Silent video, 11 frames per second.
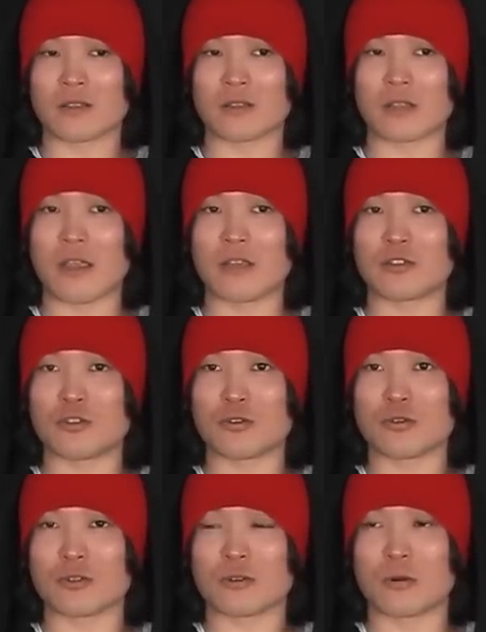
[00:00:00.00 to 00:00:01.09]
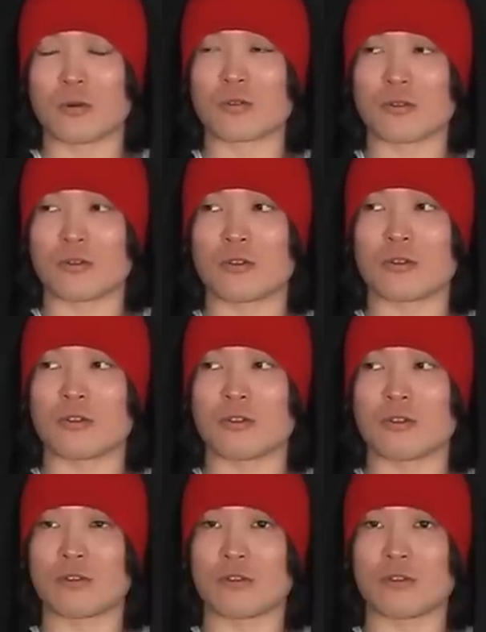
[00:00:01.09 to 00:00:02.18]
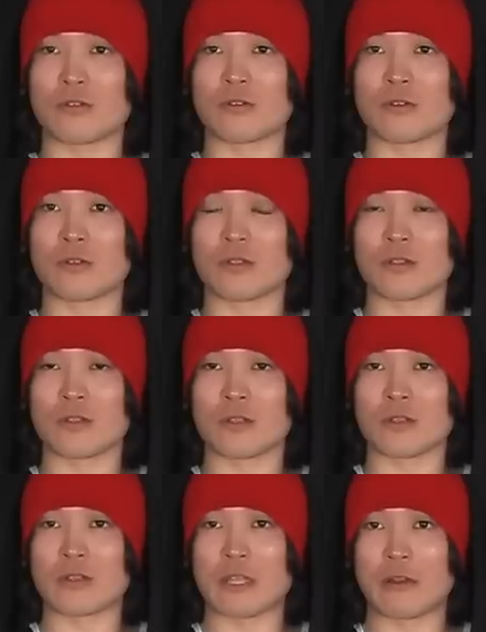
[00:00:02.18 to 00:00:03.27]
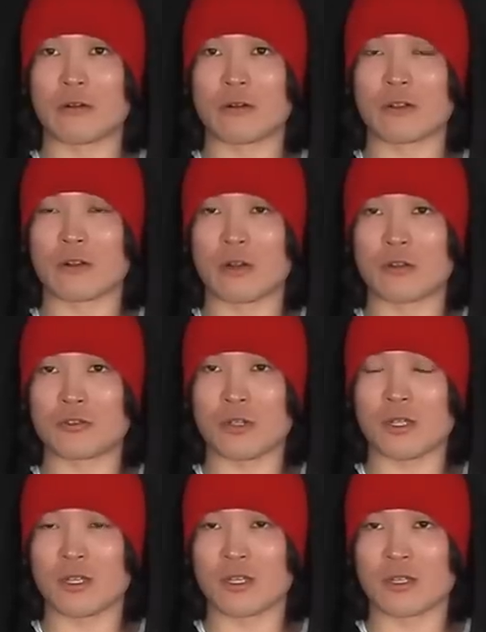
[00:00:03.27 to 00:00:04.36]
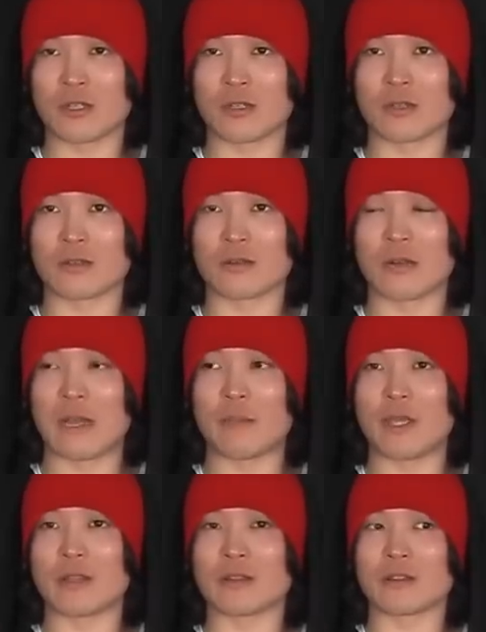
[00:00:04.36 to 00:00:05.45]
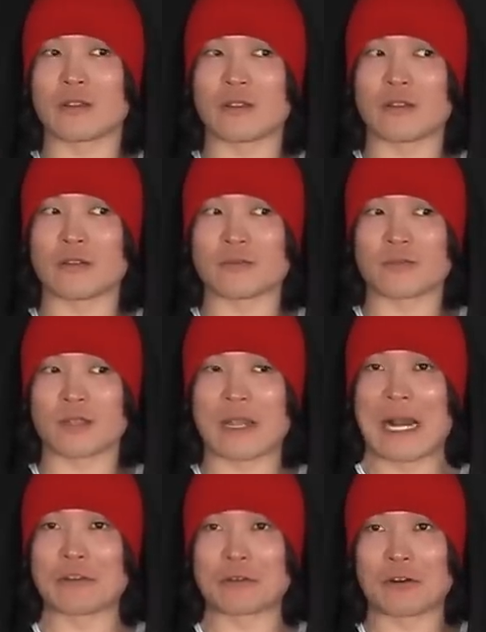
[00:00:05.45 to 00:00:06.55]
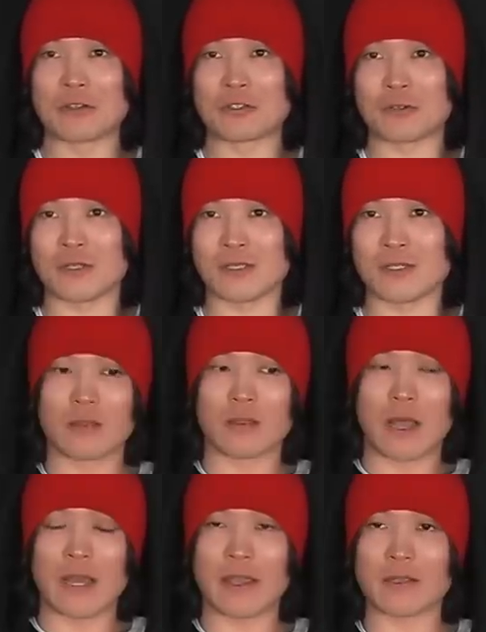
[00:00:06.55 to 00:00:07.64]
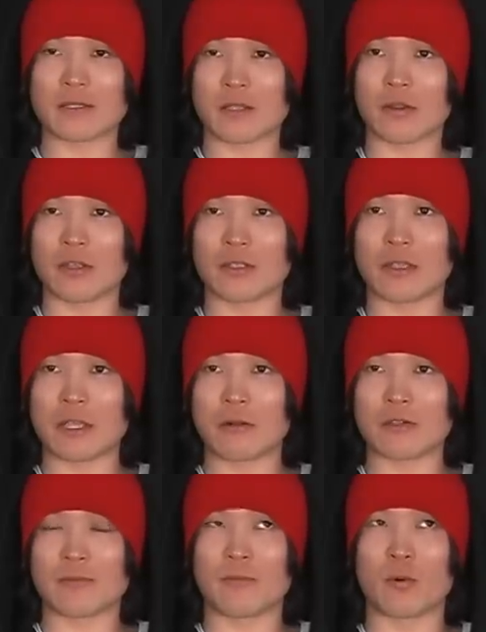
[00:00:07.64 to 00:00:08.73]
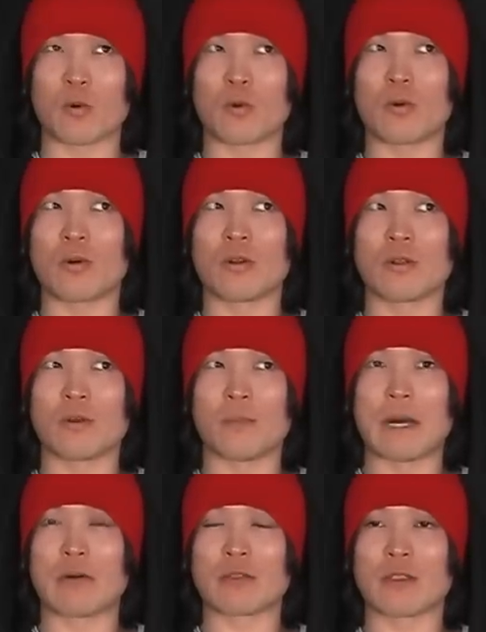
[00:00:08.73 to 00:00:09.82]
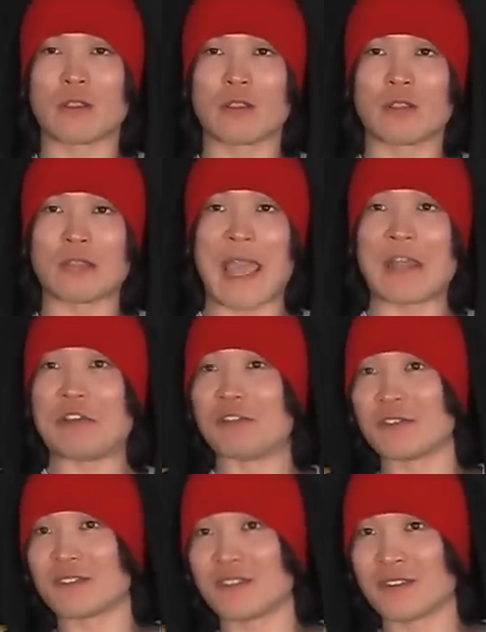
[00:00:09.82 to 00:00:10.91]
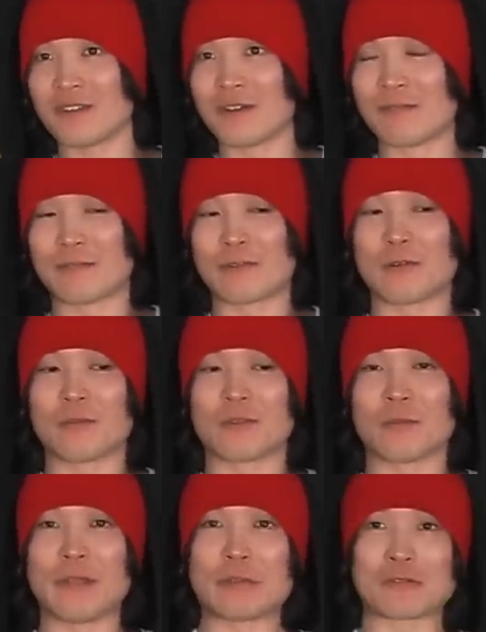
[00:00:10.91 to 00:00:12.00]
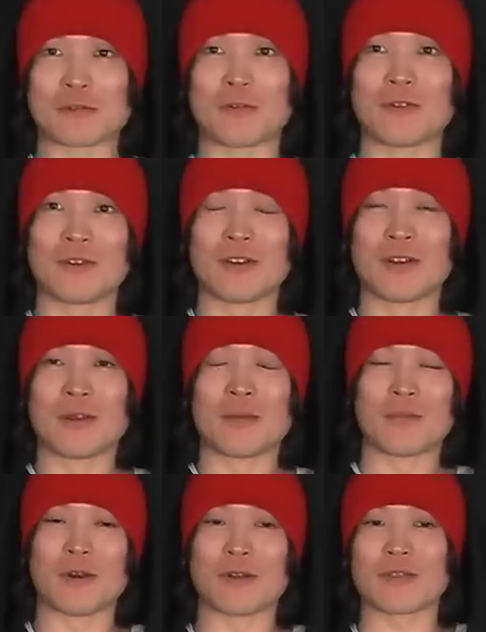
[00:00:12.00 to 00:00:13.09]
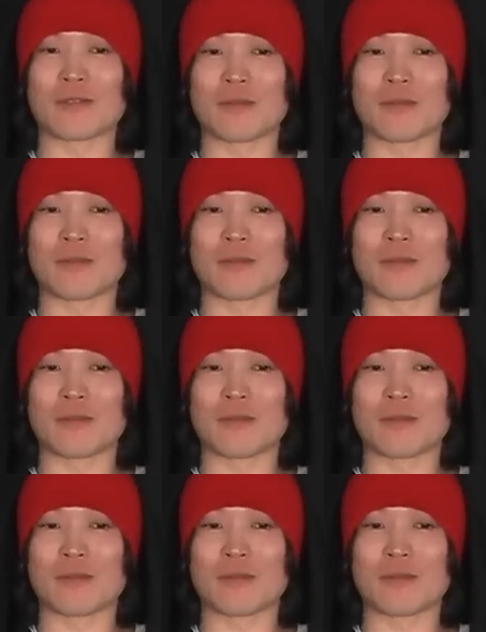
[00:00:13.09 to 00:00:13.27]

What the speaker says: they should go to their country. I mean the other countries. I had studied English for about 10 years from the middle school, but